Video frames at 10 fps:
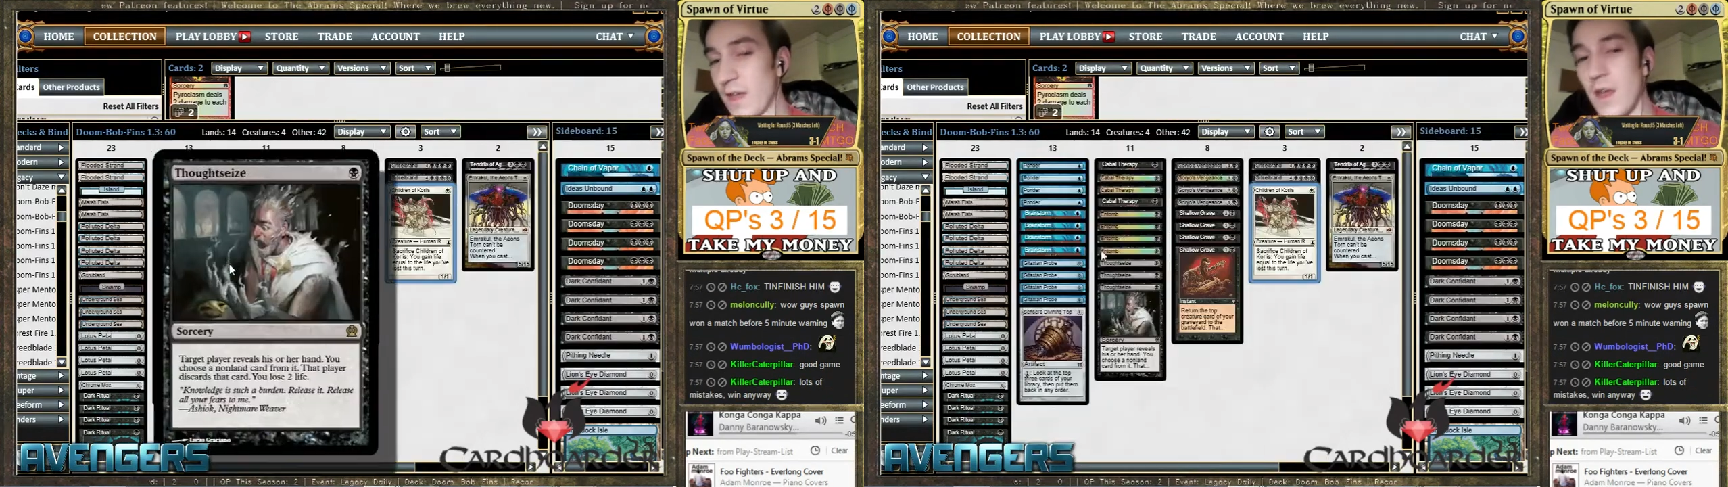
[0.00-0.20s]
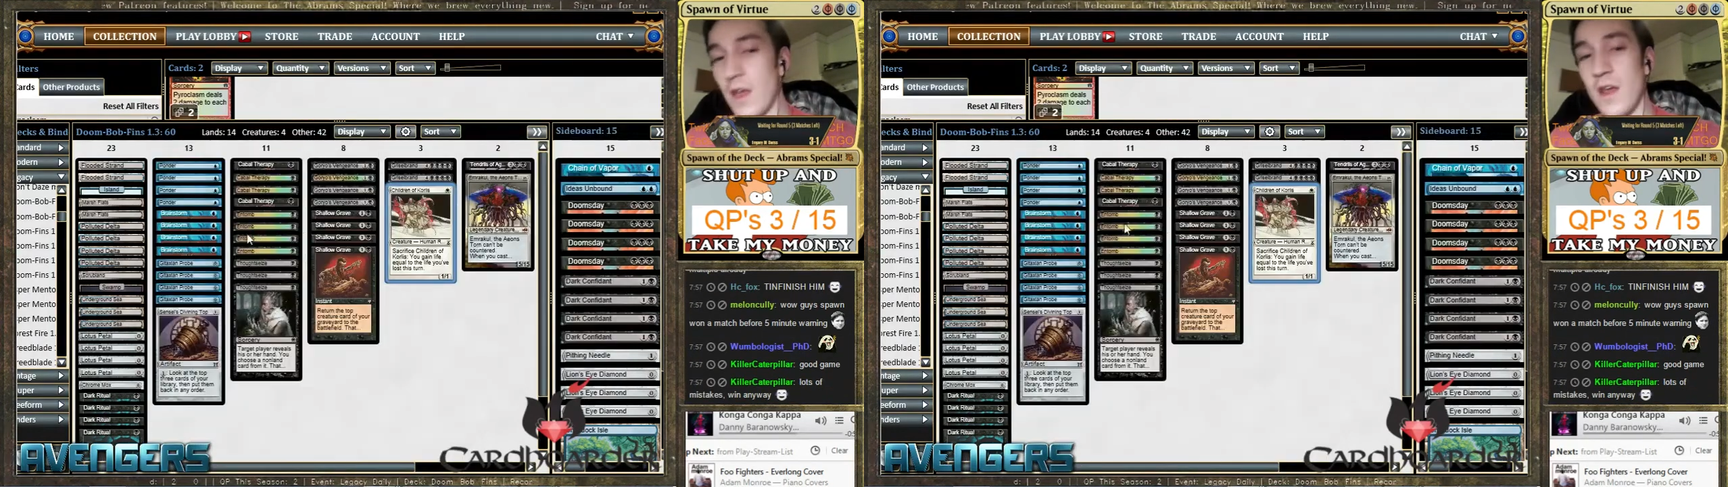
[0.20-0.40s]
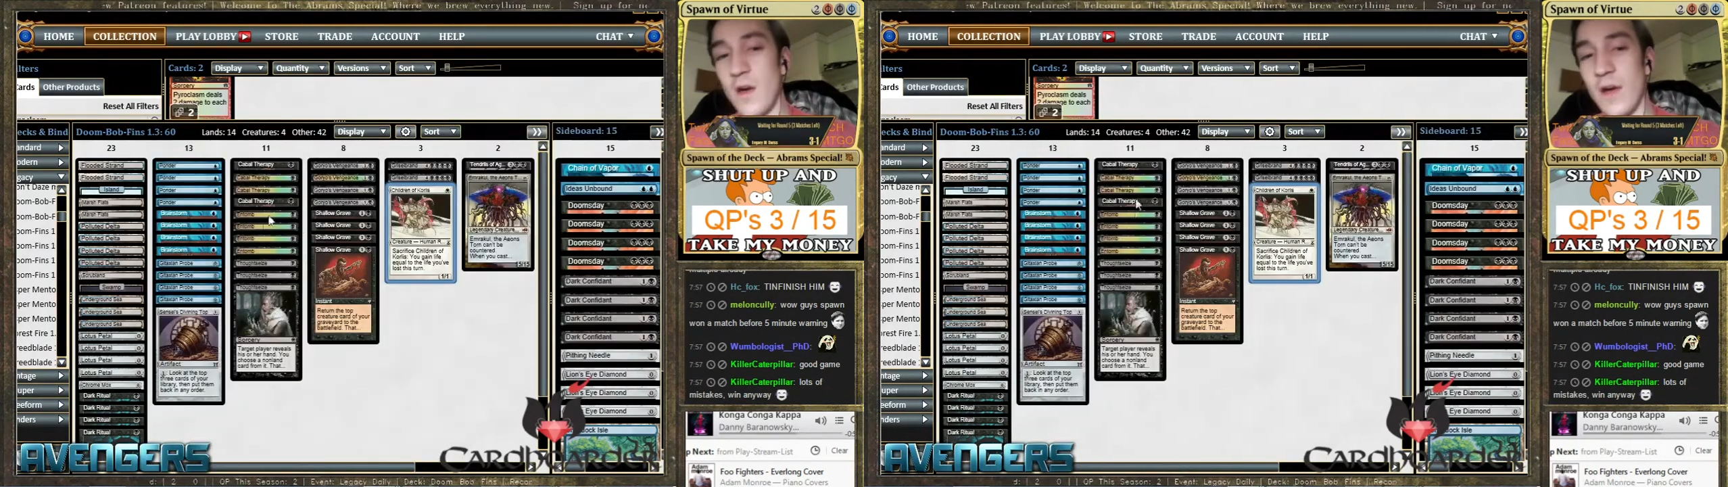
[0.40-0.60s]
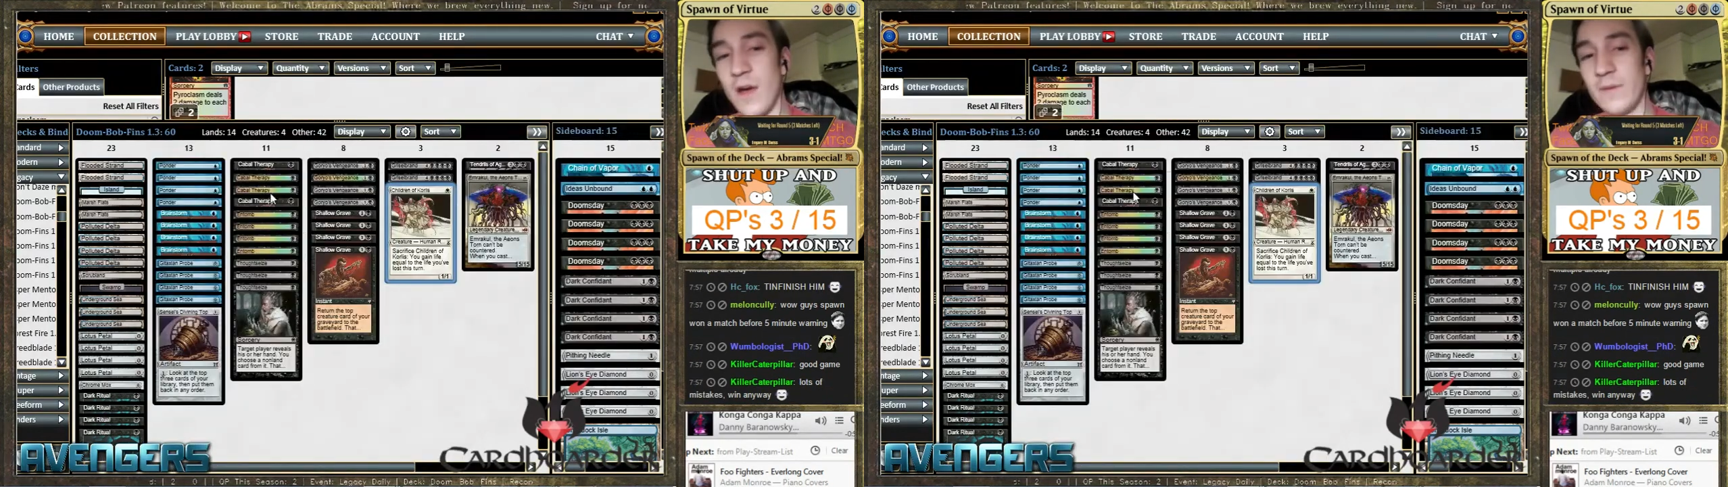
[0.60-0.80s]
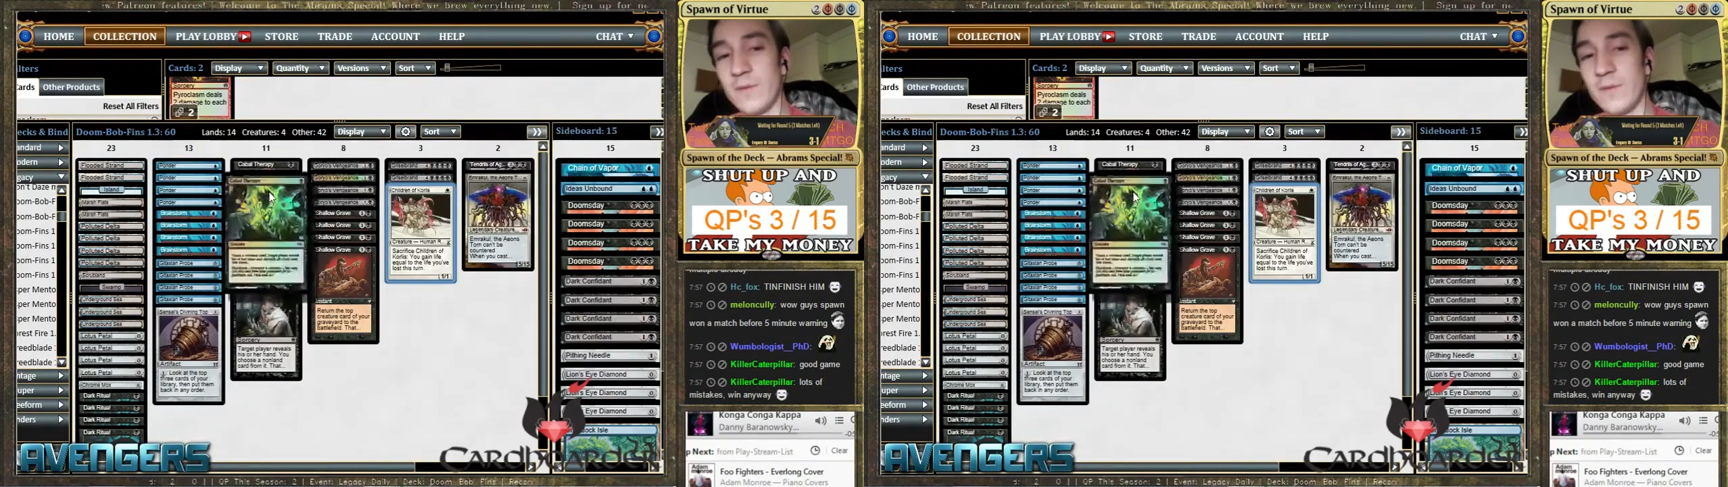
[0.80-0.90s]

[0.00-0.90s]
No, I mean,